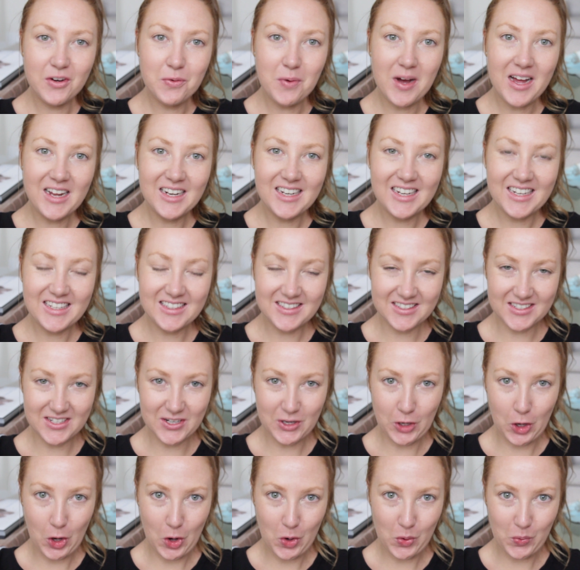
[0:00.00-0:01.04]
everyone, it's
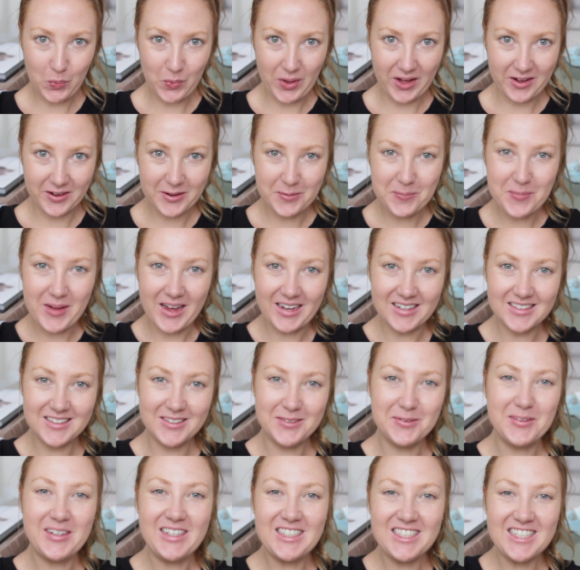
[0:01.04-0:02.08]
Nicole. Welcome back
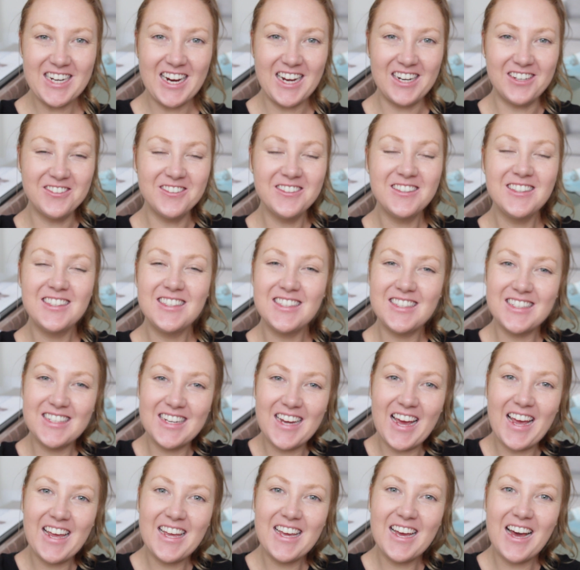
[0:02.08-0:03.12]
to my channel.
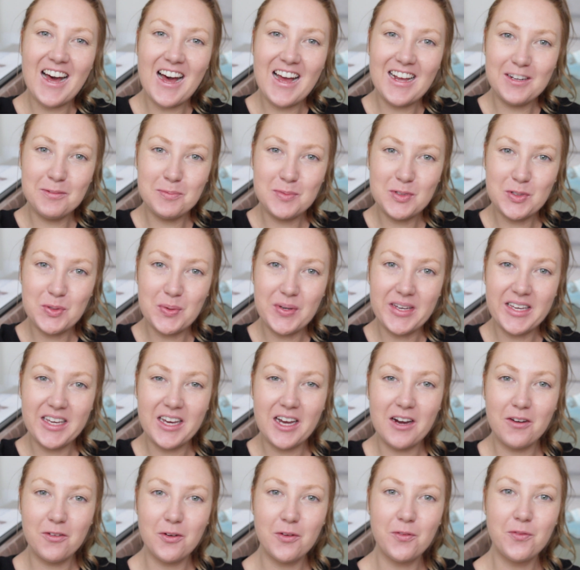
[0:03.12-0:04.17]
Today I am doing
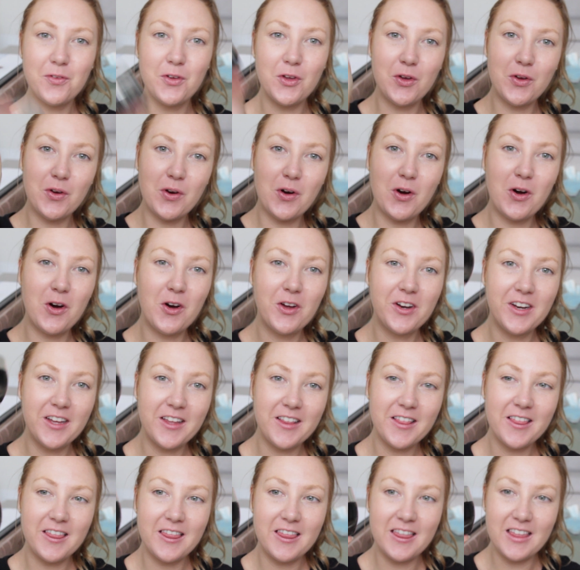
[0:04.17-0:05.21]
a review
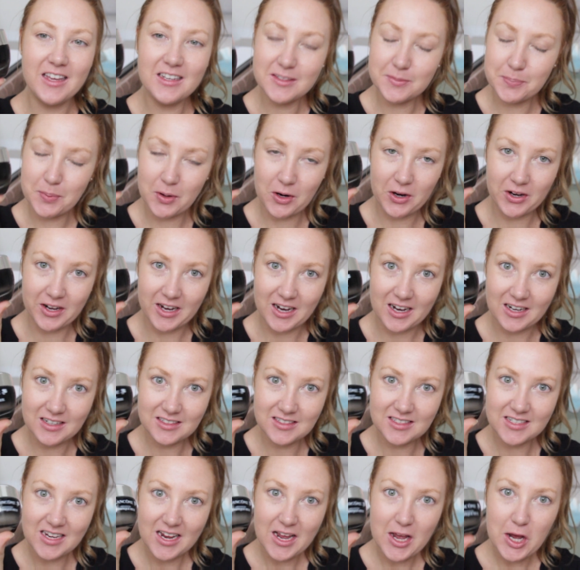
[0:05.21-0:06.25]
on this
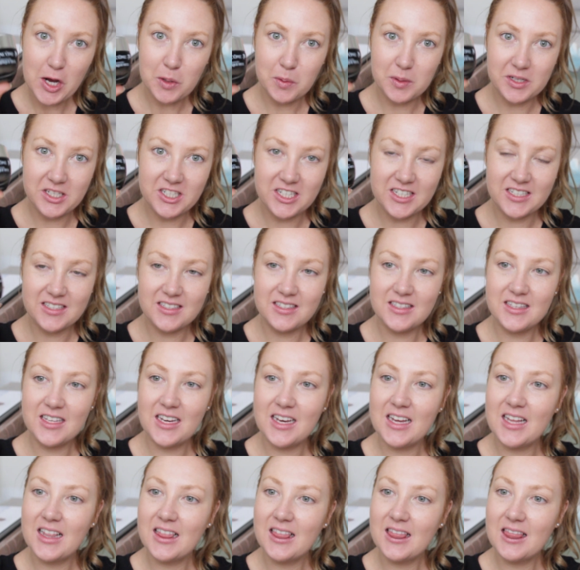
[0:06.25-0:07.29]
product, which is the
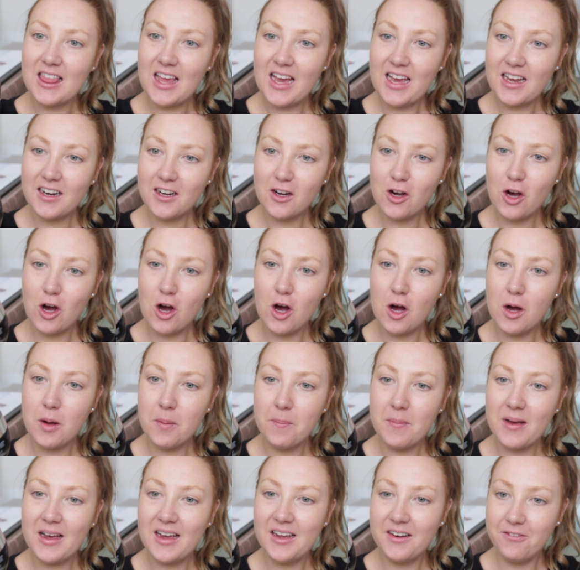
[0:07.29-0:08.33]

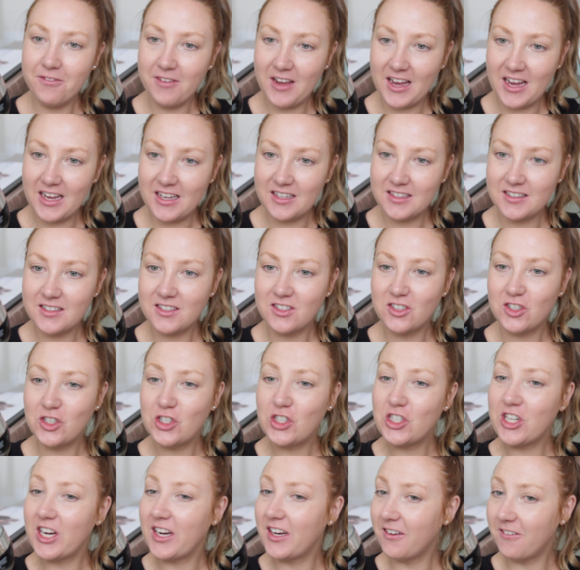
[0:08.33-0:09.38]
Lancome Advanced
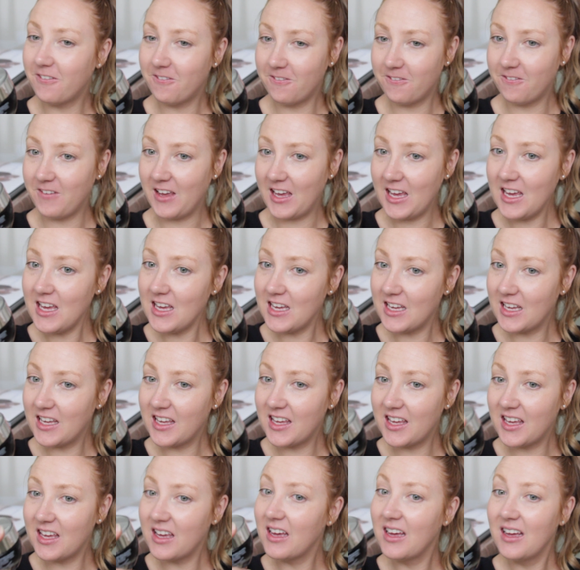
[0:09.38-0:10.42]

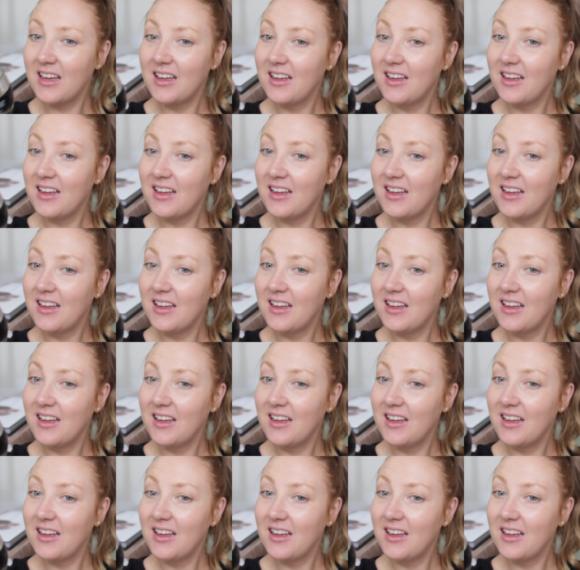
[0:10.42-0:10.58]
Genifique